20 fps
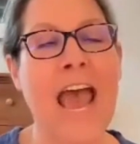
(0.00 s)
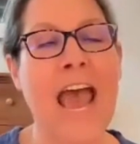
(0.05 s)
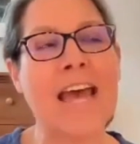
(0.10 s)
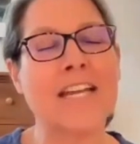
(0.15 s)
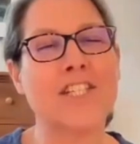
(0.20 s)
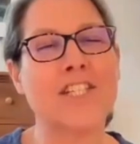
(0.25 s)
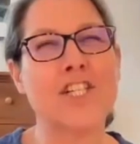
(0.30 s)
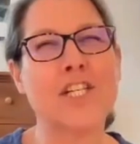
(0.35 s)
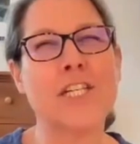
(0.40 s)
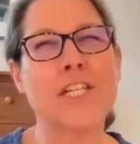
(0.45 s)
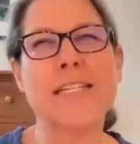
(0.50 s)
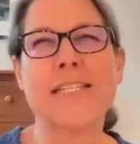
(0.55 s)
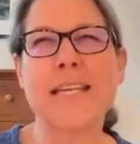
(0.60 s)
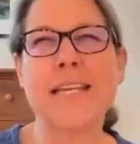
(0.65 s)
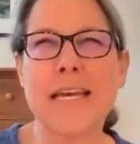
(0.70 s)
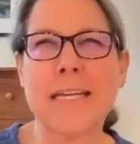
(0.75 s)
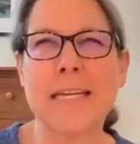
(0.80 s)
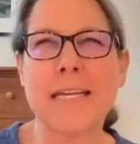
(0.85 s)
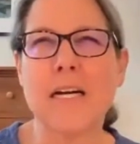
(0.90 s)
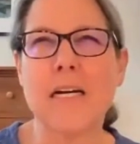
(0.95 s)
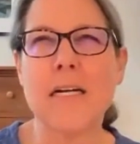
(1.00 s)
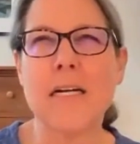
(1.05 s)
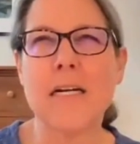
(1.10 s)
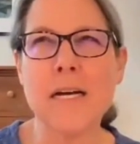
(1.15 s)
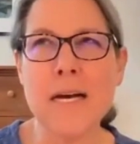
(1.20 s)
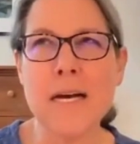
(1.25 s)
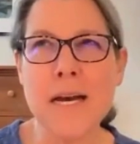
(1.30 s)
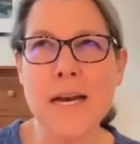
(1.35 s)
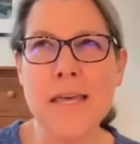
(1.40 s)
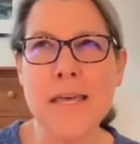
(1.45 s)
And she said, I
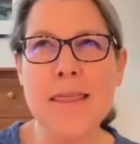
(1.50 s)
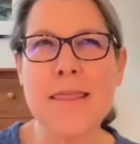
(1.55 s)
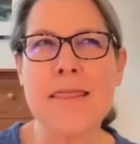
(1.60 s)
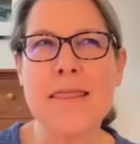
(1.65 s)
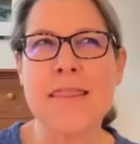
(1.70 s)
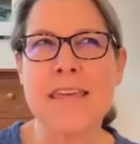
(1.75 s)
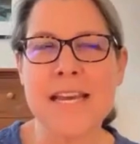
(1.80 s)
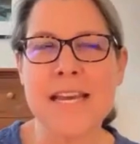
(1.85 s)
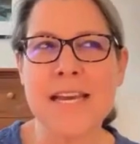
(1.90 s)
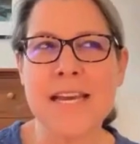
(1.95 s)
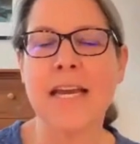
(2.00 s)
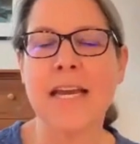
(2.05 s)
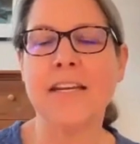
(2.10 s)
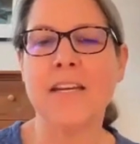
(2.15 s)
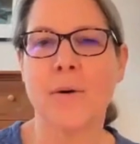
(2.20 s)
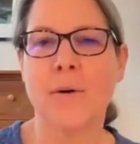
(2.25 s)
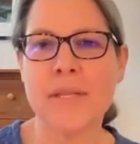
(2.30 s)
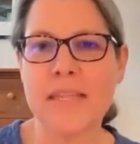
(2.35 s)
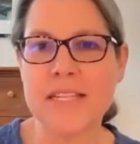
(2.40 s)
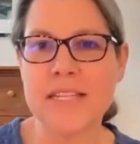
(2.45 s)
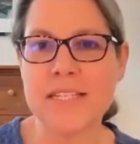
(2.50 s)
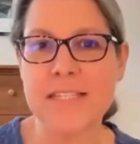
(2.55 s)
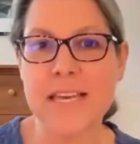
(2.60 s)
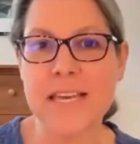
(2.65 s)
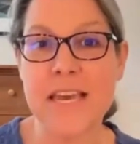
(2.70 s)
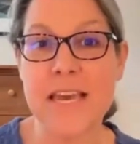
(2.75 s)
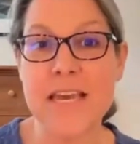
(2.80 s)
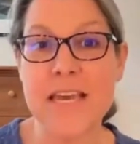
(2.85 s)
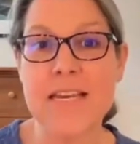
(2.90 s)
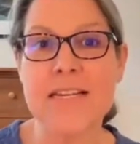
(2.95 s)
think I know what
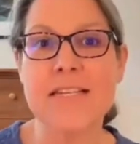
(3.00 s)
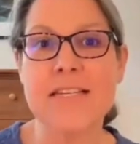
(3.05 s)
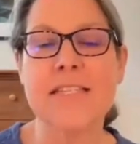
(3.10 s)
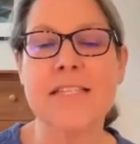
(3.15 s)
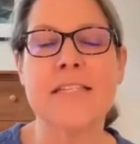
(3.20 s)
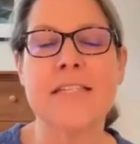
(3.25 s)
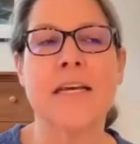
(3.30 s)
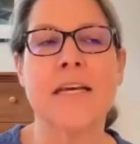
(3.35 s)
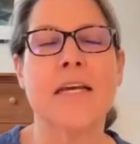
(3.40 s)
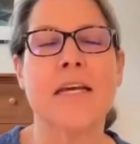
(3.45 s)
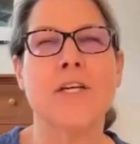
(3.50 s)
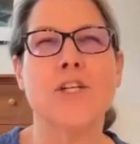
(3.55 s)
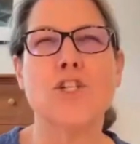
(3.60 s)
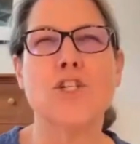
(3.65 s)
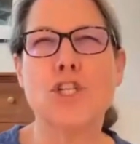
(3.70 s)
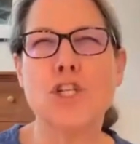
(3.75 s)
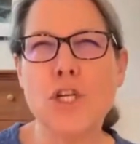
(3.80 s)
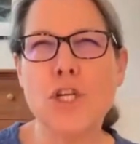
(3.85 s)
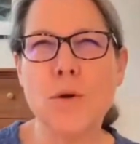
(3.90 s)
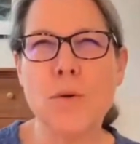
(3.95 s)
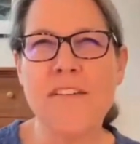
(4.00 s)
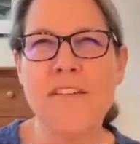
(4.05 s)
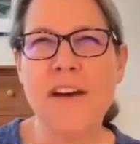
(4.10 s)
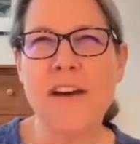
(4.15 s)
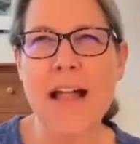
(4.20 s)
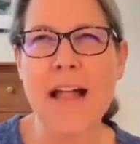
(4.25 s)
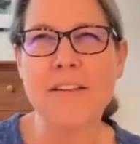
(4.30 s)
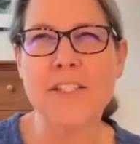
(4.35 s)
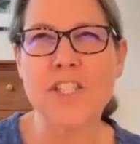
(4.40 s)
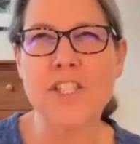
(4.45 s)
this is. Do you have
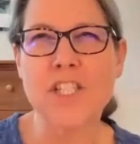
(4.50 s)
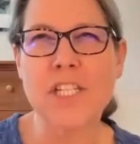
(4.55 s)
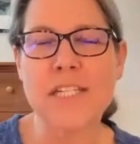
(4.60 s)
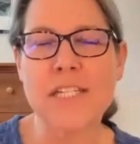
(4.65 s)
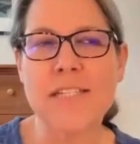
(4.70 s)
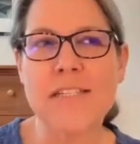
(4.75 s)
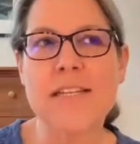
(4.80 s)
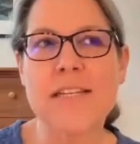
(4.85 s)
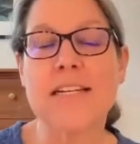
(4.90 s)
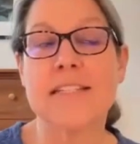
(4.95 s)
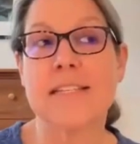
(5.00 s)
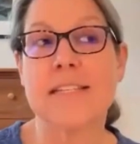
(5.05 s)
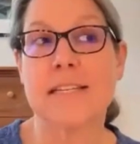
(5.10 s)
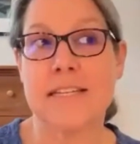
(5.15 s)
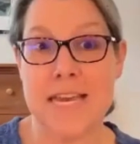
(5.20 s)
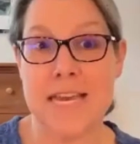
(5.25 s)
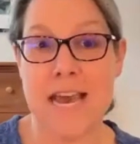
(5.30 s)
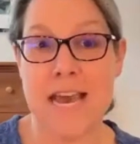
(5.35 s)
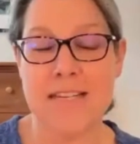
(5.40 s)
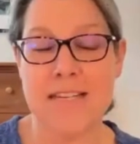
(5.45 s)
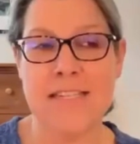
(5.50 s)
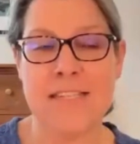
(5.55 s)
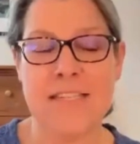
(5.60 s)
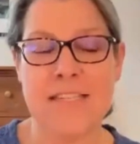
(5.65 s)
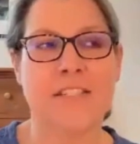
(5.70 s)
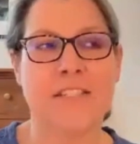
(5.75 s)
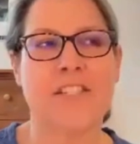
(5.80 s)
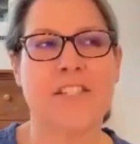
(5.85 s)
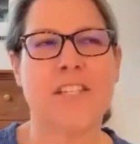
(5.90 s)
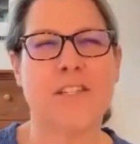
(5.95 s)
allergies? And I said,
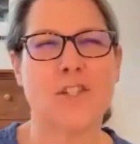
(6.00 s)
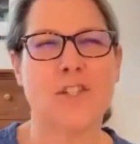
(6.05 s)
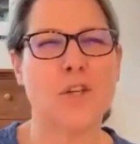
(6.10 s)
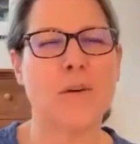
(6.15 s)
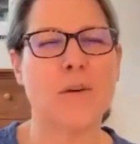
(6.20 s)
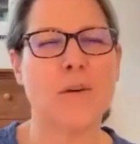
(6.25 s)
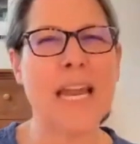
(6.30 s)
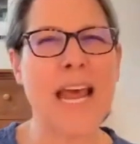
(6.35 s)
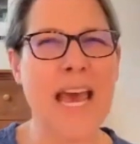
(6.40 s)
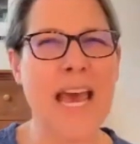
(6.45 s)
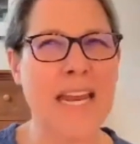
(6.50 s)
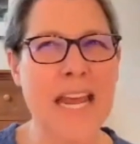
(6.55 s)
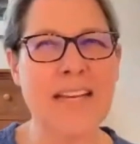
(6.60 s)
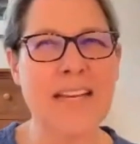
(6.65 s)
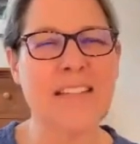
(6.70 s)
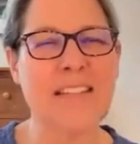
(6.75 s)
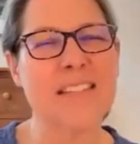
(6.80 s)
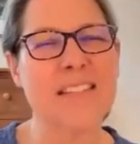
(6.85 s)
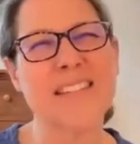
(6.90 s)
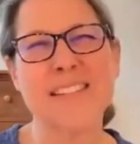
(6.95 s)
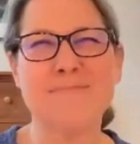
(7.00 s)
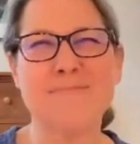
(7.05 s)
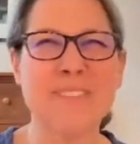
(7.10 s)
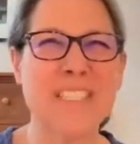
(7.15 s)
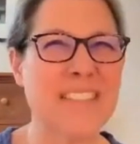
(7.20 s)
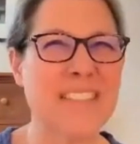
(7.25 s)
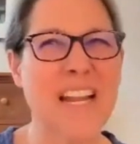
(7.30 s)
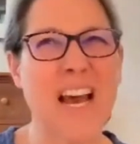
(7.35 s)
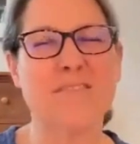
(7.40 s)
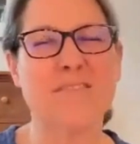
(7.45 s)
yes. And she said, do you get headaches? I said,
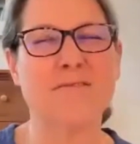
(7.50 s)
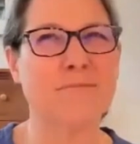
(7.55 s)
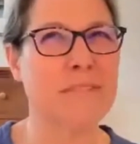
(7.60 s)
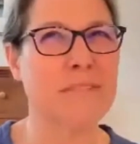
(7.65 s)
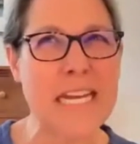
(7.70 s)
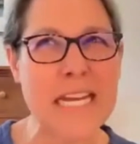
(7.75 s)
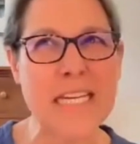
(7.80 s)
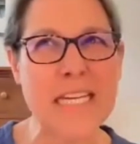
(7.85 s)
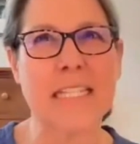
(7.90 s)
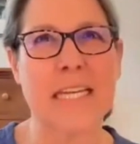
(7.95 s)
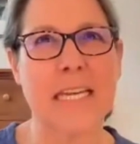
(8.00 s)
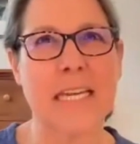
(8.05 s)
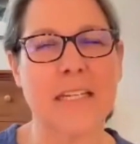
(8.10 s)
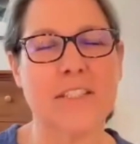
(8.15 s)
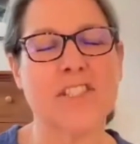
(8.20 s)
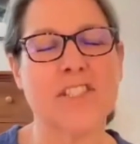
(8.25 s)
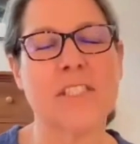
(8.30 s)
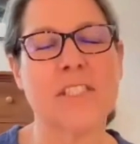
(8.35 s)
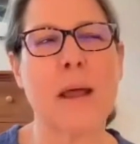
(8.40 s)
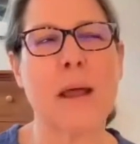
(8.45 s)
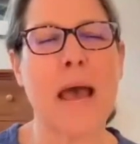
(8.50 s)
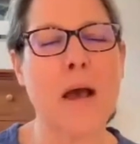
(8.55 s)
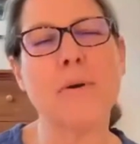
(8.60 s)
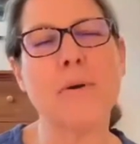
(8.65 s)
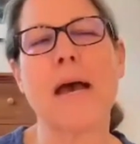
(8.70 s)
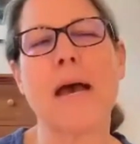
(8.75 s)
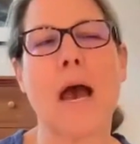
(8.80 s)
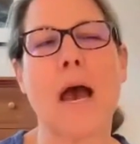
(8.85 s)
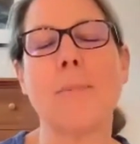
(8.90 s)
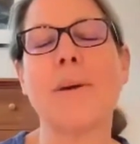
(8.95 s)
well, not really. She said,
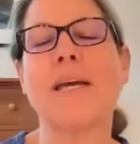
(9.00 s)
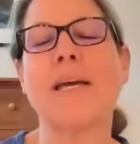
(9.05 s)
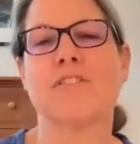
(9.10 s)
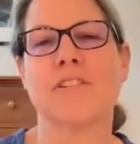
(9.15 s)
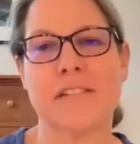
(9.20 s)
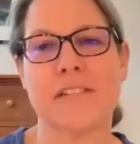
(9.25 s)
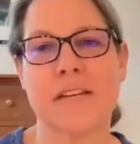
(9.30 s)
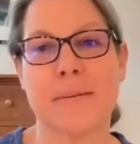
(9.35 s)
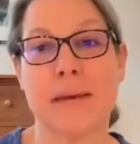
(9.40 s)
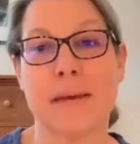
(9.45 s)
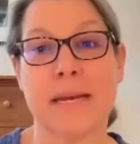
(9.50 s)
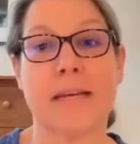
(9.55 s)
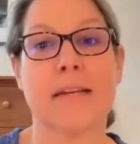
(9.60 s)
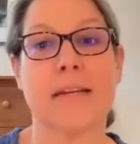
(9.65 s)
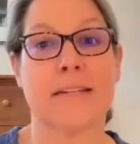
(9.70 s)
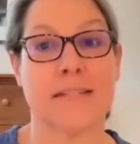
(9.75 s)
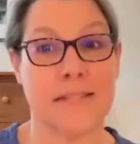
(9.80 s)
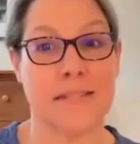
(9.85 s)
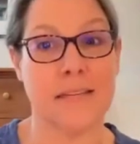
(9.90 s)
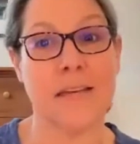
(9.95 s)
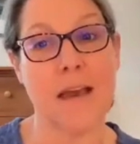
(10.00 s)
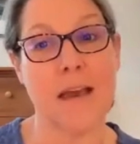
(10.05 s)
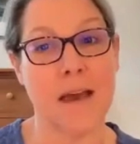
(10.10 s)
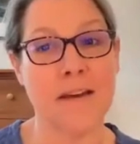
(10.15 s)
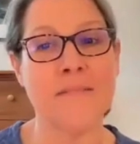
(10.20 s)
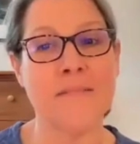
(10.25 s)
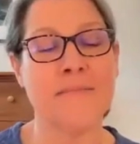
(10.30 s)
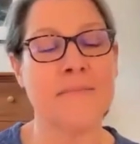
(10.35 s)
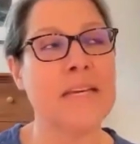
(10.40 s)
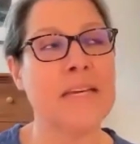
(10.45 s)
how about your stomach? And I said, yeah.